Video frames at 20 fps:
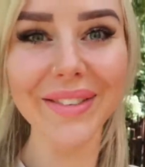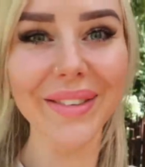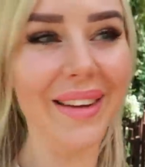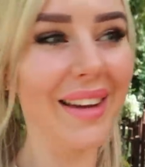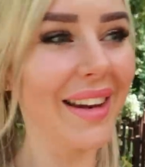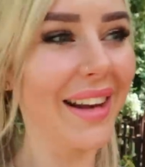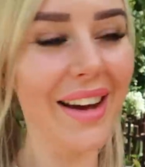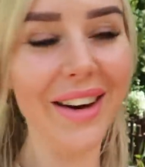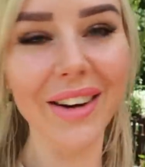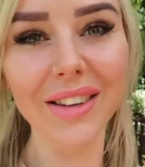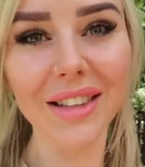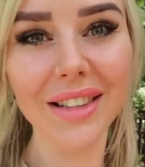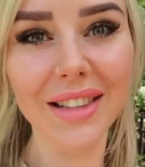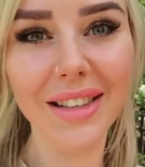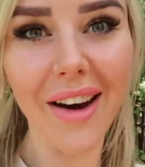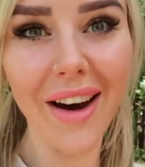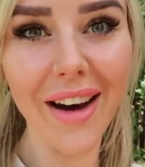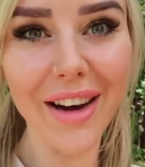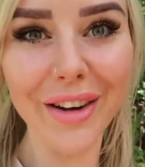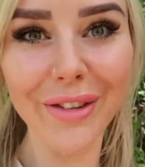We're gonna get on the
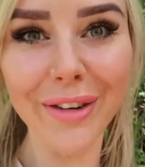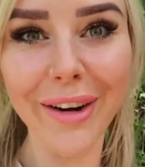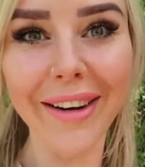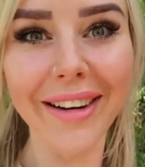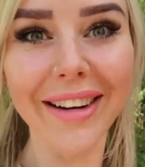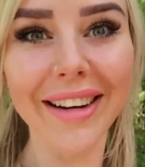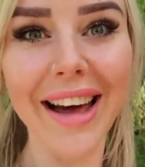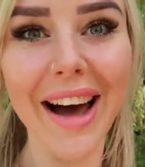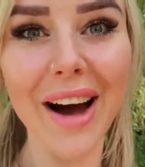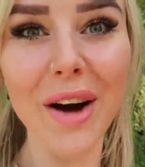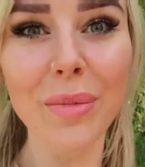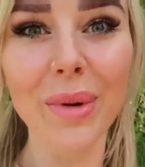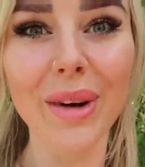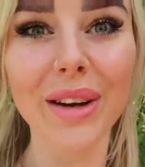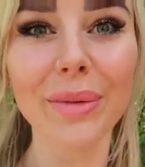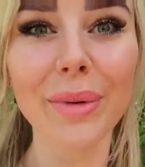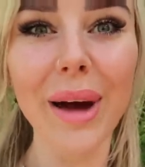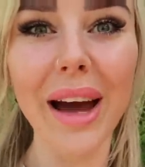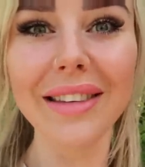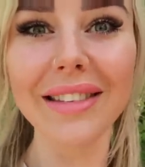Tiger Rock now
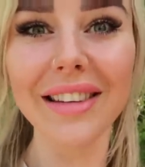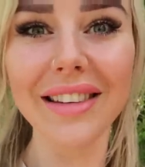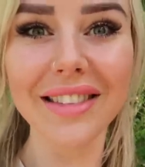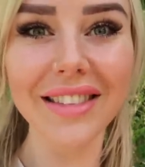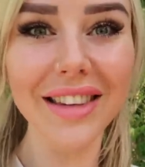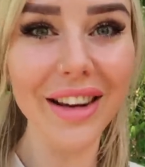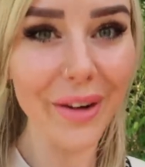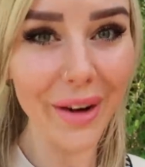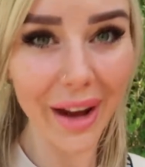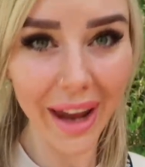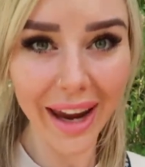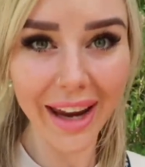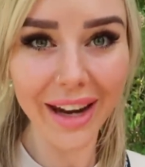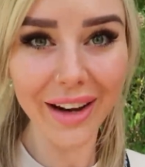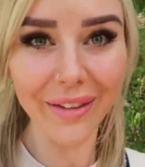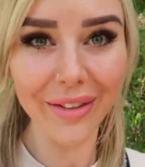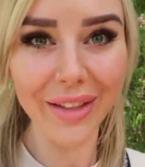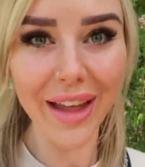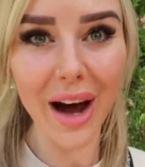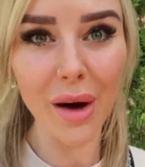because Pacey's still
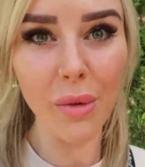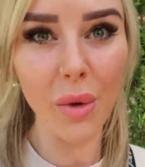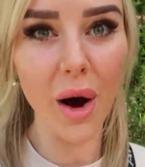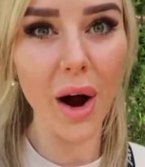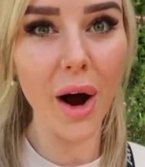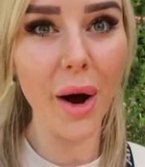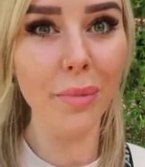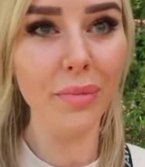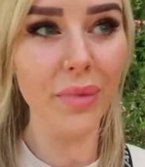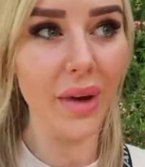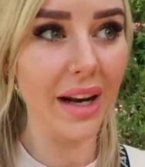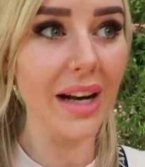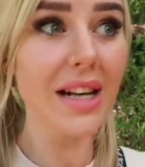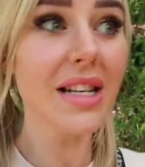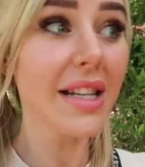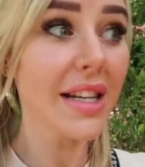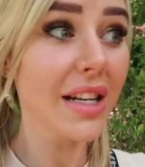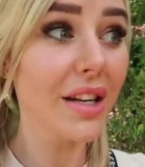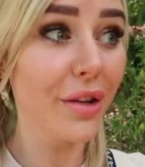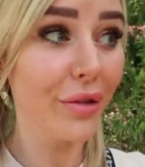keen on that one, and
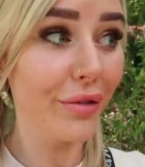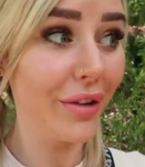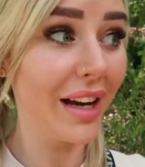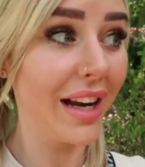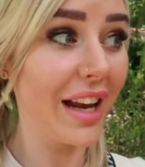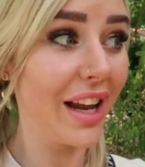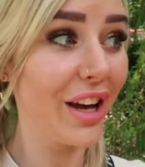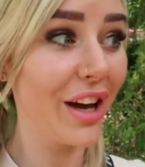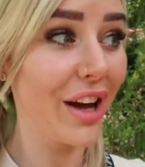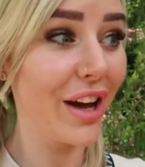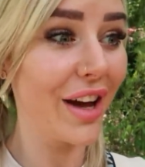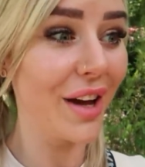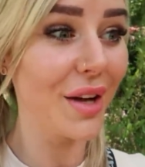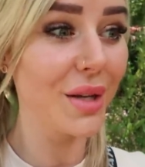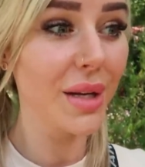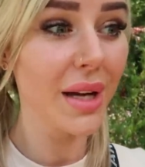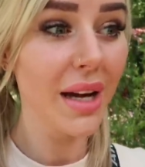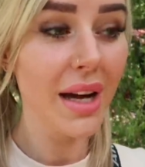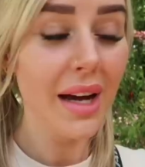it did look really good.